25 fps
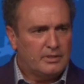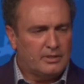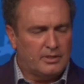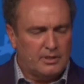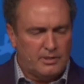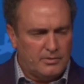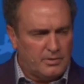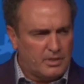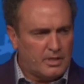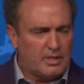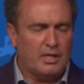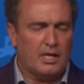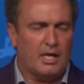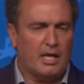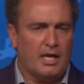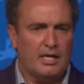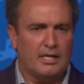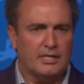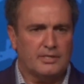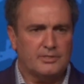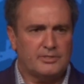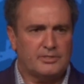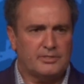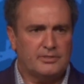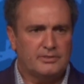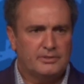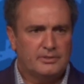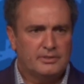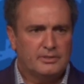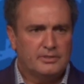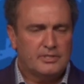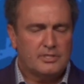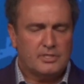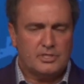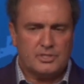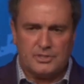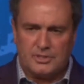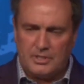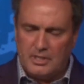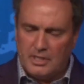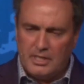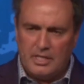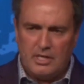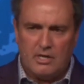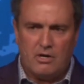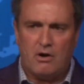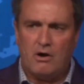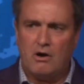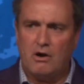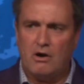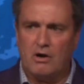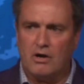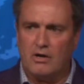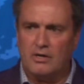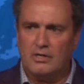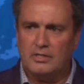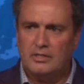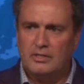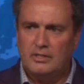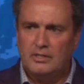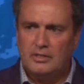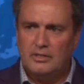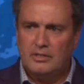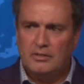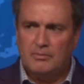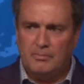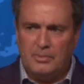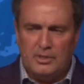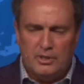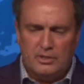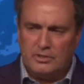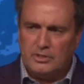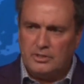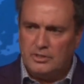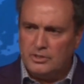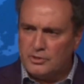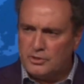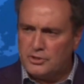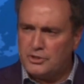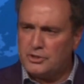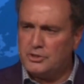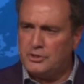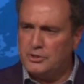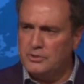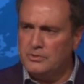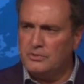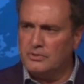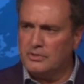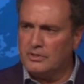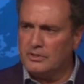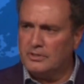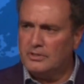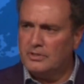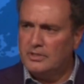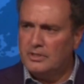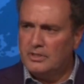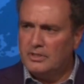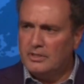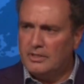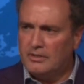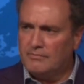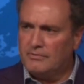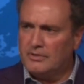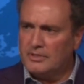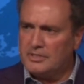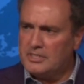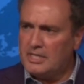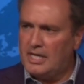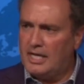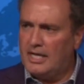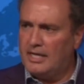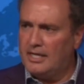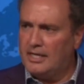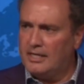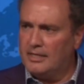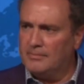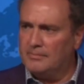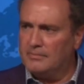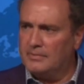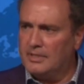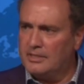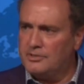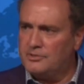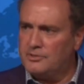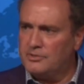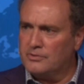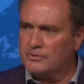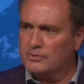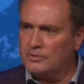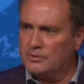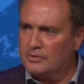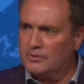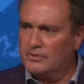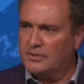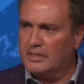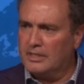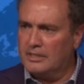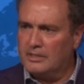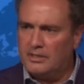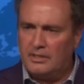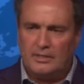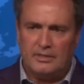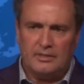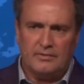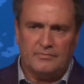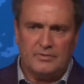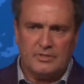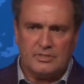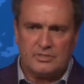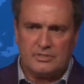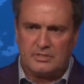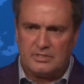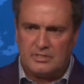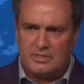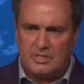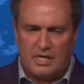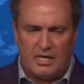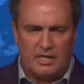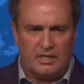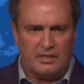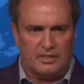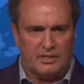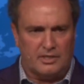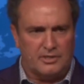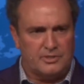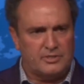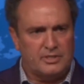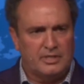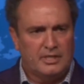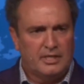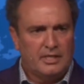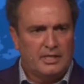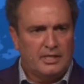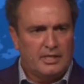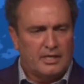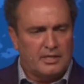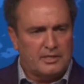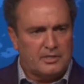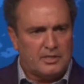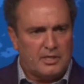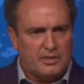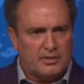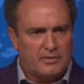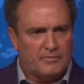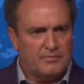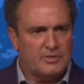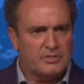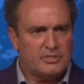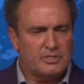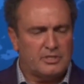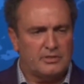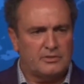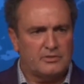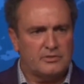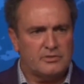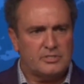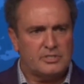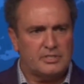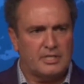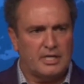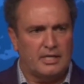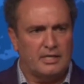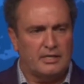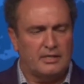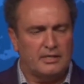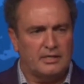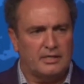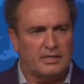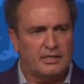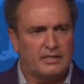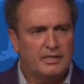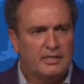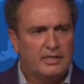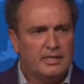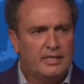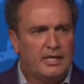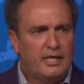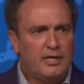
Go to class, study hard, be a good steward of the time that you're learning all of this knowledge and all of this understanding.